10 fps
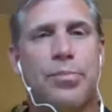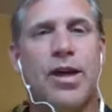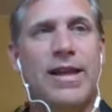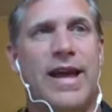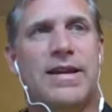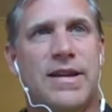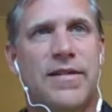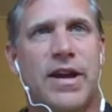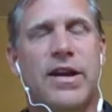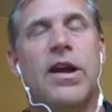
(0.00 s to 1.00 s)
land
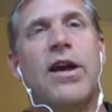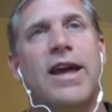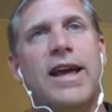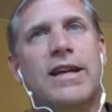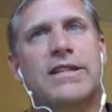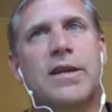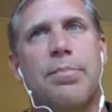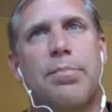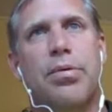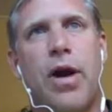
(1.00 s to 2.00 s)
dividend, is the
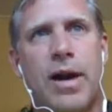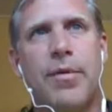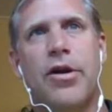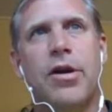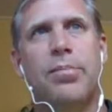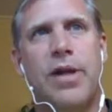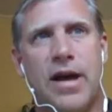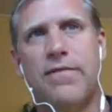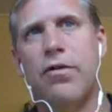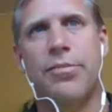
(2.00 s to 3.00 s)
primary
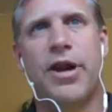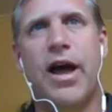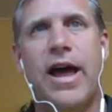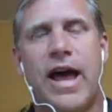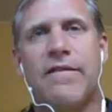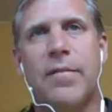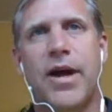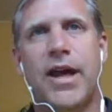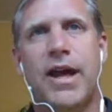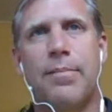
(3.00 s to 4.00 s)
platform that I have my
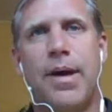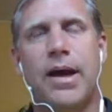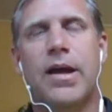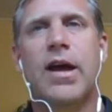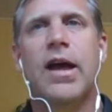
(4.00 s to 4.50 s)
campaign.